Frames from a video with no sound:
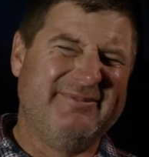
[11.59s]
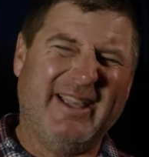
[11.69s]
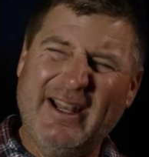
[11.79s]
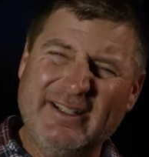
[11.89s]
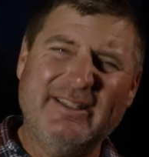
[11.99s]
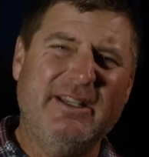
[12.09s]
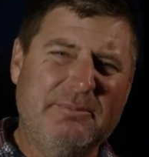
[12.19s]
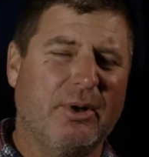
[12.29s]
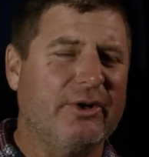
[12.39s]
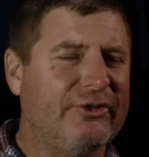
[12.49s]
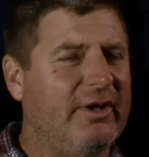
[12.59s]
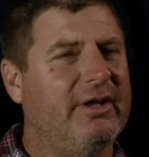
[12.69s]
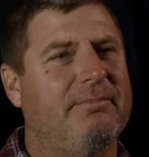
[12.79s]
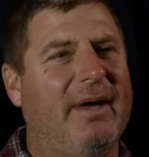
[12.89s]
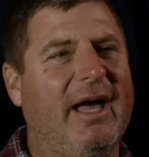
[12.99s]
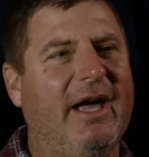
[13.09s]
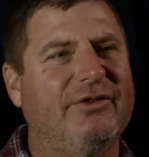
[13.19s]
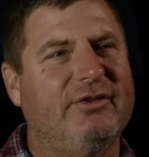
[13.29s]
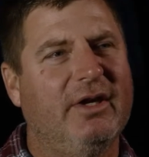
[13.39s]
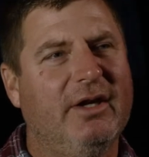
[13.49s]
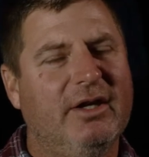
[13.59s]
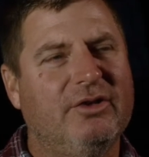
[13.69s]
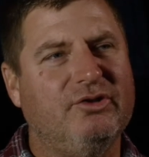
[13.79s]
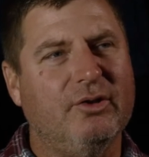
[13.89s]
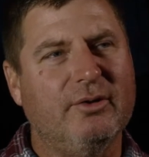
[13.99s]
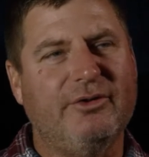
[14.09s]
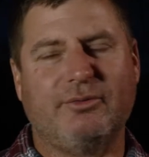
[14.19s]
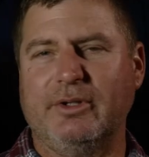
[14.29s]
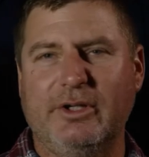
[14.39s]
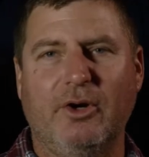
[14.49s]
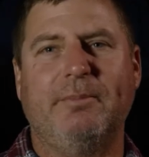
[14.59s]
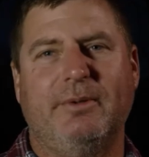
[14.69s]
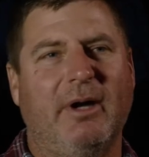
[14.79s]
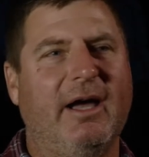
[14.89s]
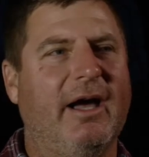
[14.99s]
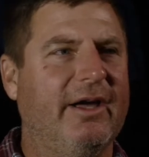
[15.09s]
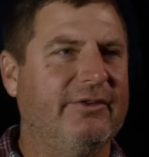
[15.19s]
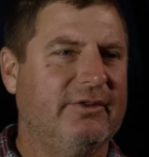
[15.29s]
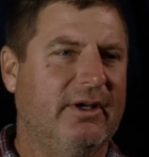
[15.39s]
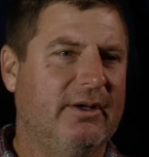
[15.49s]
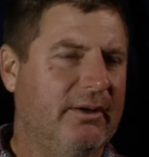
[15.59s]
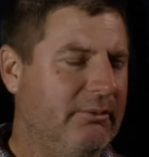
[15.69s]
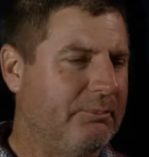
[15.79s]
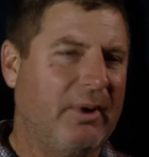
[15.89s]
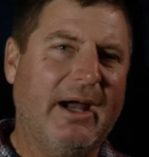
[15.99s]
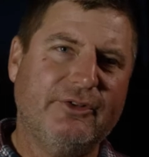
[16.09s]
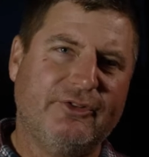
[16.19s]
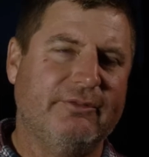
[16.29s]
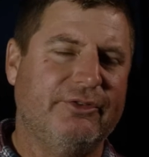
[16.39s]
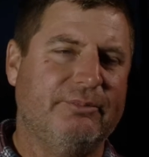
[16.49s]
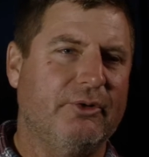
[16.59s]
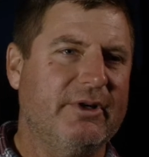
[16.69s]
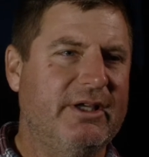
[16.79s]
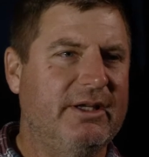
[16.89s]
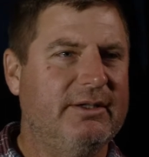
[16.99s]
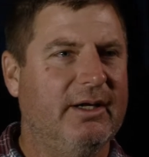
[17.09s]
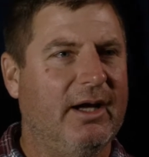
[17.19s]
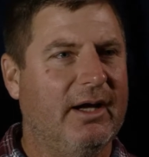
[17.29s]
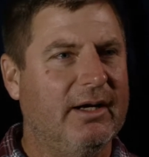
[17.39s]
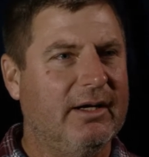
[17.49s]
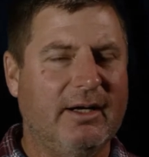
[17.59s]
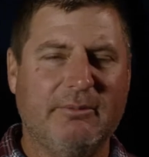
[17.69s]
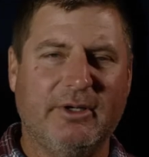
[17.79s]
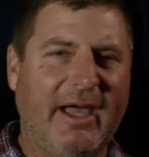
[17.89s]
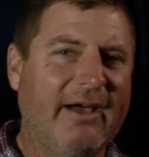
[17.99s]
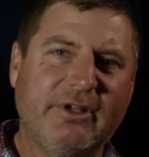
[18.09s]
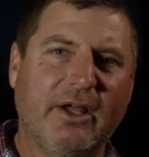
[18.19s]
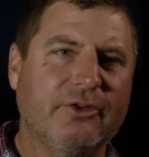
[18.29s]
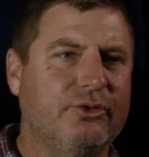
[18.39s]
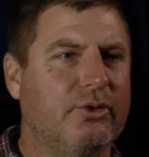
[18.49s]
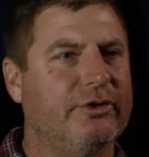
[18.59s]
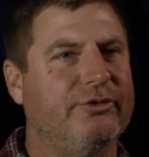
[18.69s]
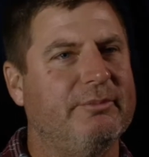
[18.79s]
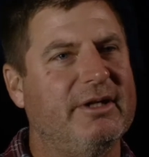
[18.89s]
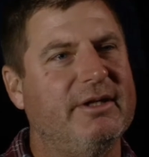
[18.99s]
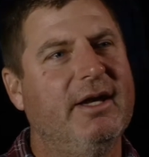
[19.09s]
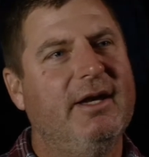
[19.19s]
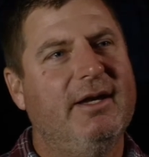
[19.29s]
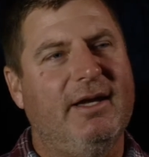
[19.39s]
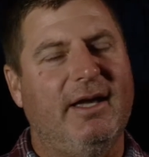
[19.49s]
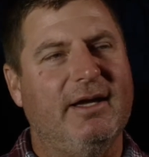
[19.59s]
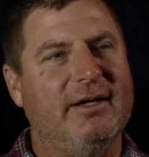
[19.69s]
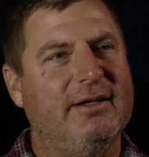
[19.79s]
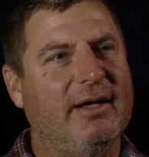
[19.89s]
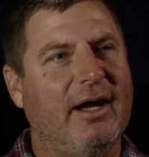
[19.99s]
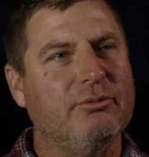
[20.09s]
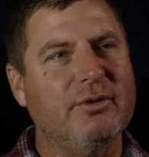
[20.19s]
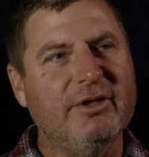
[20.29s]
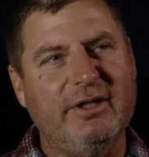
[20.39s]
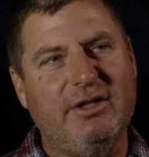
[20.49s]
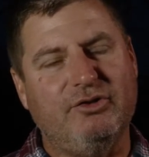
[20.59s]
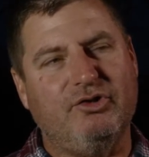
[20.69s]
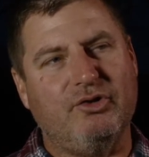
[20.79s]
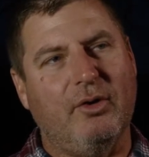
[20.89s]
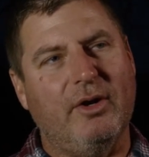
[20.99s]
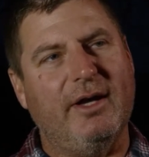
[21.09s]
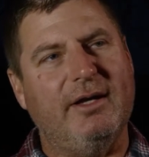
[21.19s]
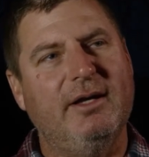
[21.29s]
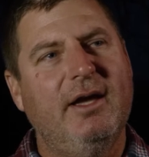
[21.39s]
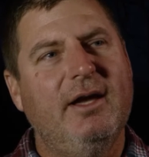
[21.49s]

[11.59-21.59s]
kind of leaning person in the past, Joe has really opened my eyes. I'm a prior service Marine. I'm an avid outdoorsman. And I really enjoy